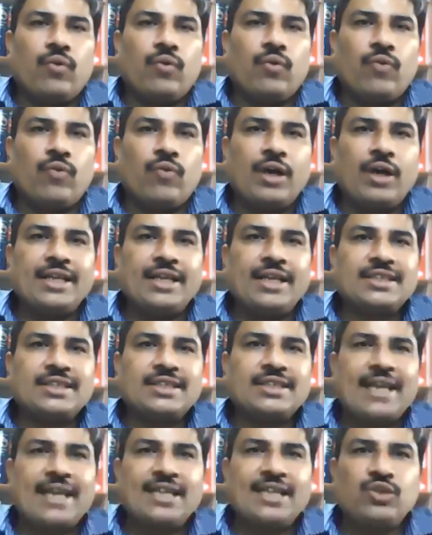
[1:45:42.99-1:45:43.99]
what
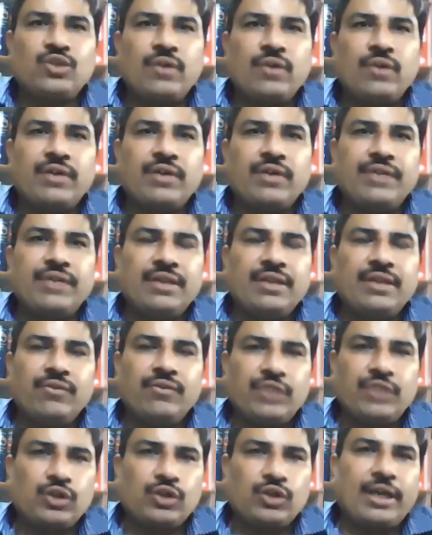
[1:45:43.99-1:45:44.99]
insights you have given,
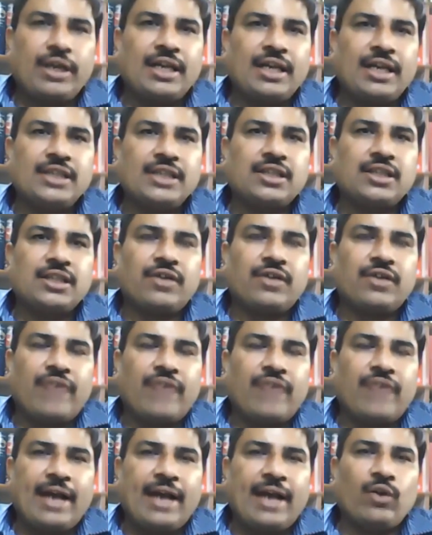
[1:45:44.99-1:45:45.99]
we should at least
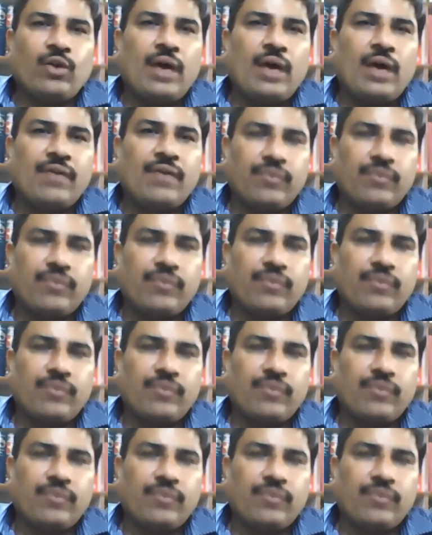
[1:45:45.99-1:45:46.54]
try to